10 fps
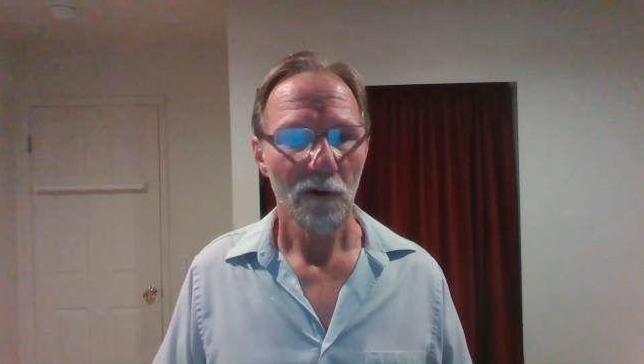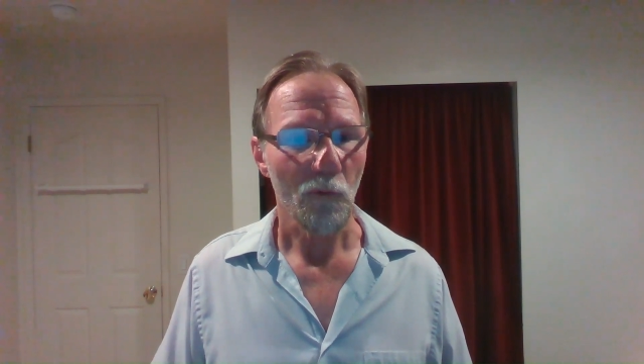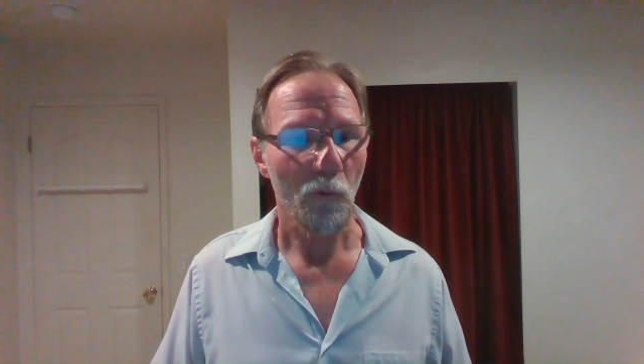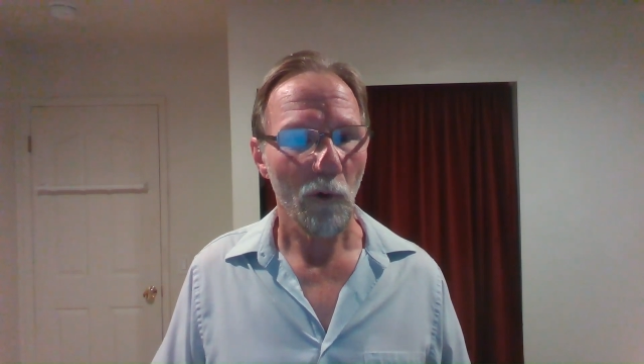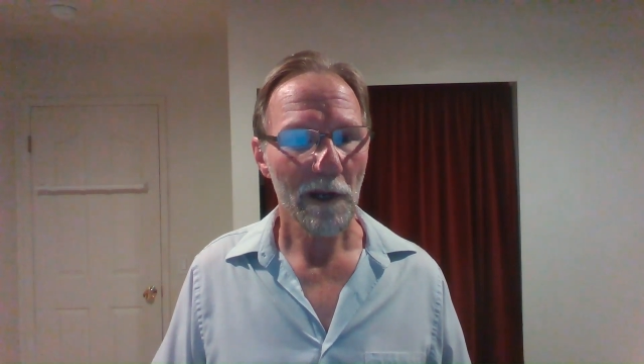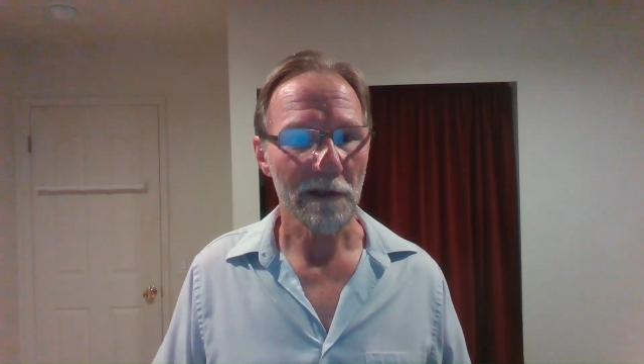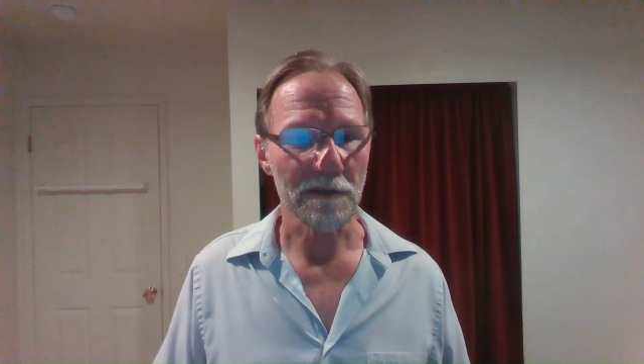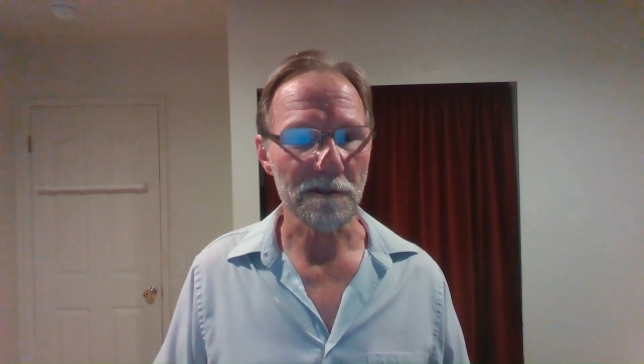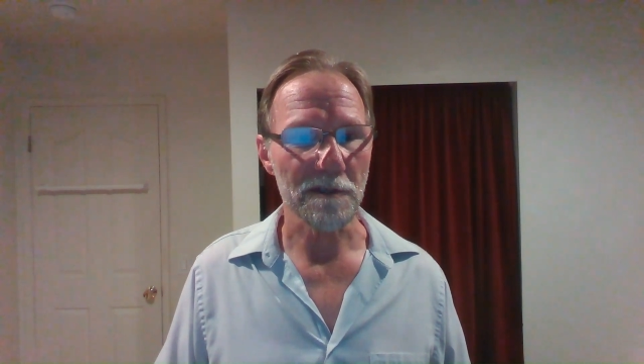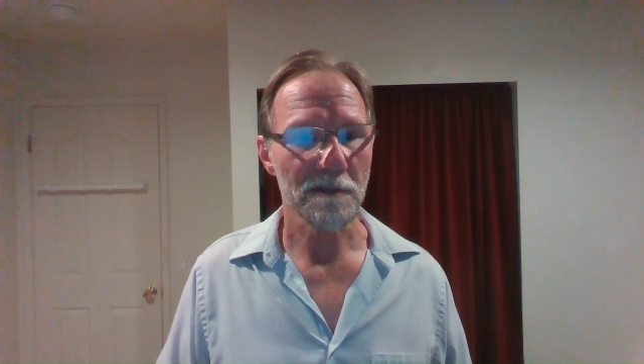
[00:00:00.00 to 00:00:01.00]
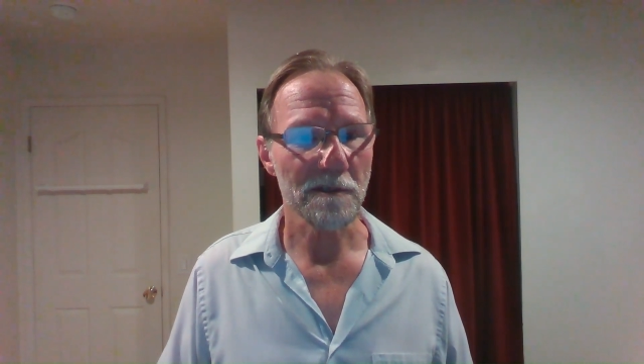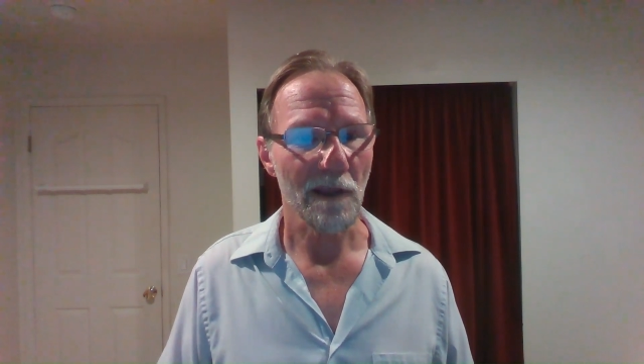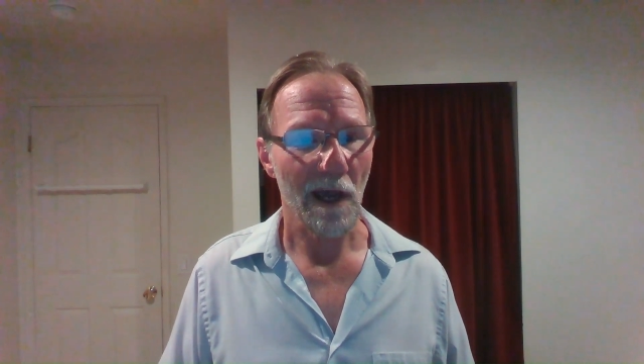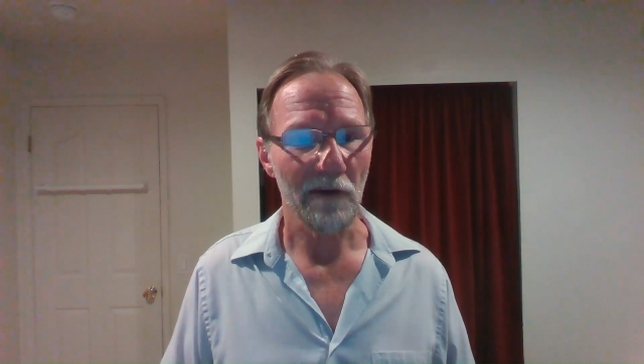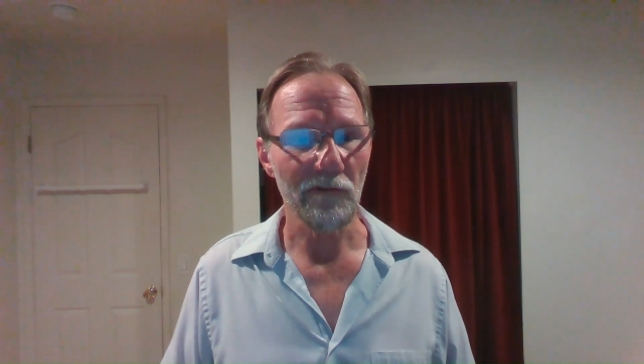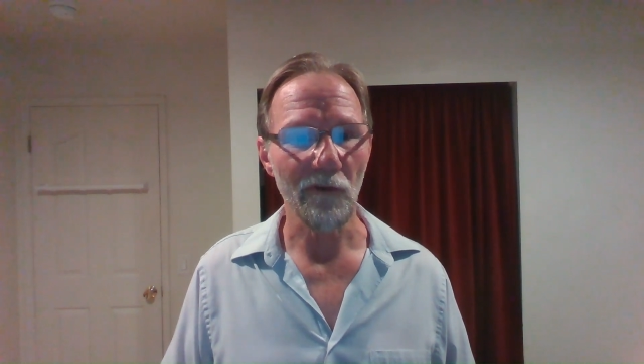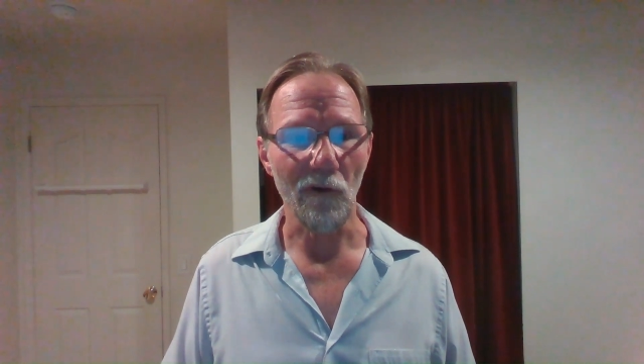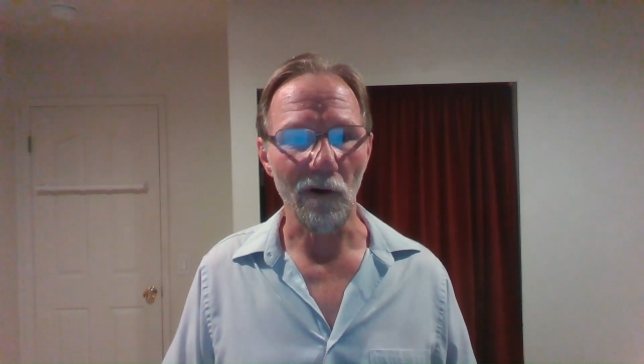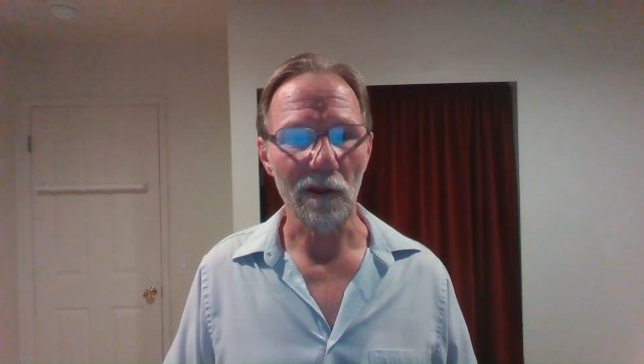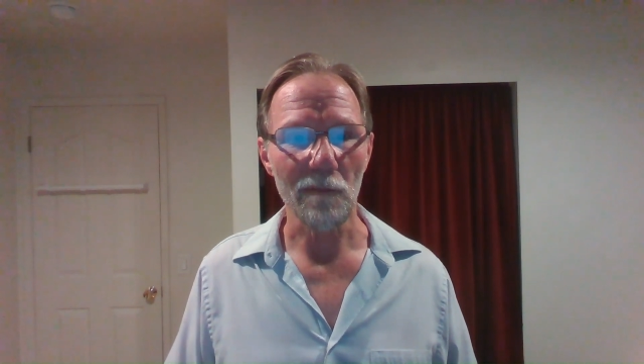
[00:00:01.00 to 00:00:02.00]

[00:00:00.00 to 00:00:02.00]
What is this life all